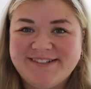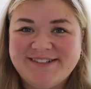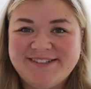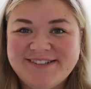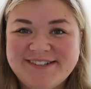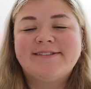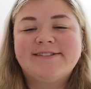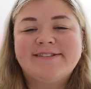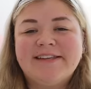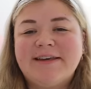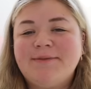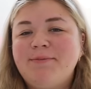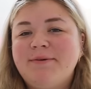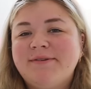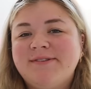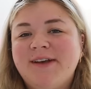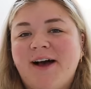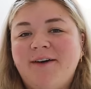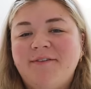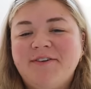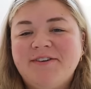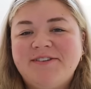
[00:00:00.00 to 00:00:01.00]
Sleep is
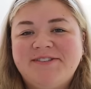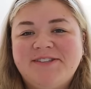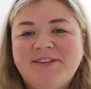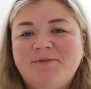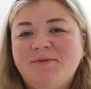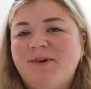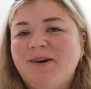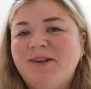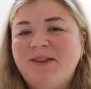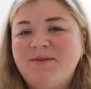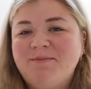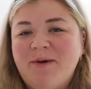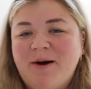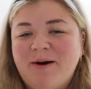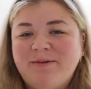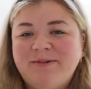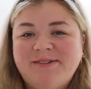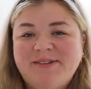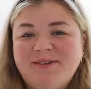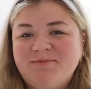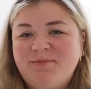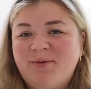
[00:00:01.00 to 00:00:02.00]
obviously one of the
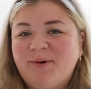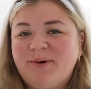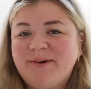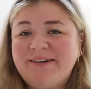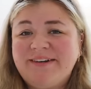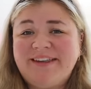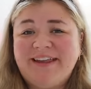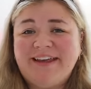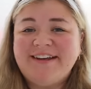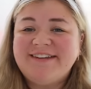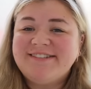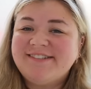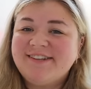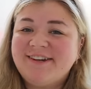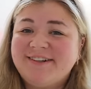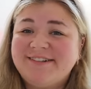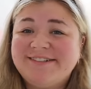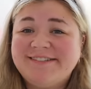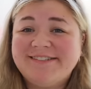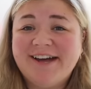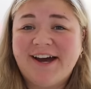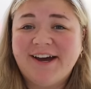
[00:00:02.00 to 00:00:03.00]
most important things in
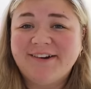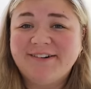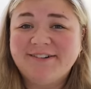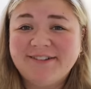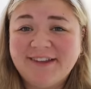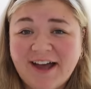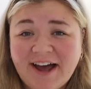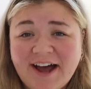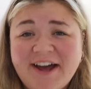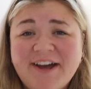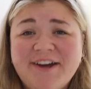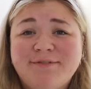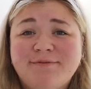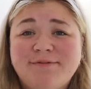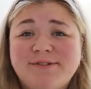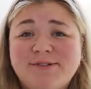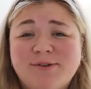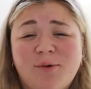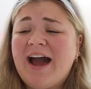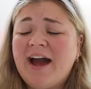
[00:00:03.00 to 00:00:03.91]
our entire lives.